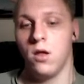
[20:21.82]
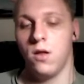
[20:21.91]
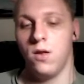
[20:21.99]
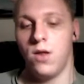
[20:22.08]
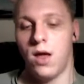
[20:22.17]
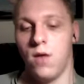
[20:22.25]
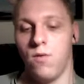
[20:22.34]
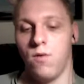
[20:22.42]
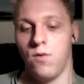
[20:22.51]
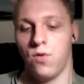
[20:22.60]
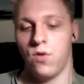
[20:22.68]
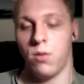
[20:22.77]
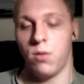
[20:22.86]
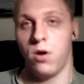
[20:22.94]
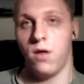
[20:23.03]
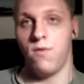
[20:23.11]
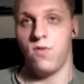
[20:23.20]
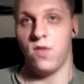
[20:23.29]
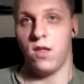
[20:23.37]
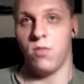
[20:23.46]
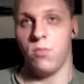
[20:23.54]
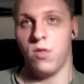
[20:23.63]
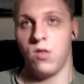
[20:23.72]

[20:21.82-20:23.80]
then we will talk about if statements,